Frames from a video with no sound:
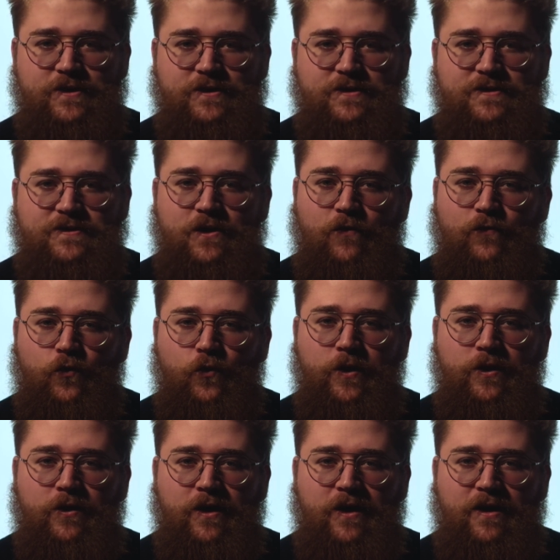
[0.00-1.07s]
that
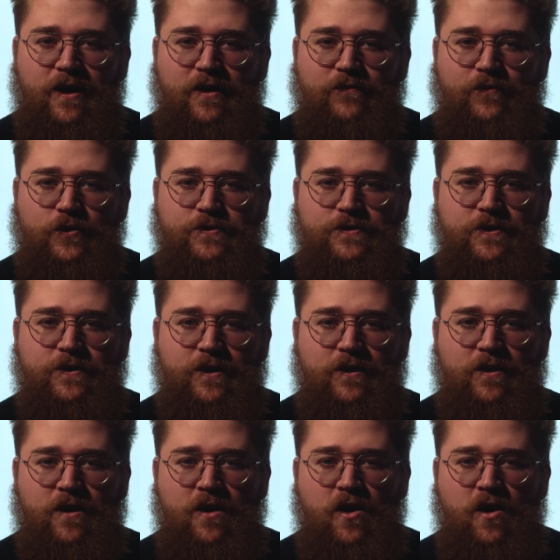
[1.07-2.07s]
suffering and adversity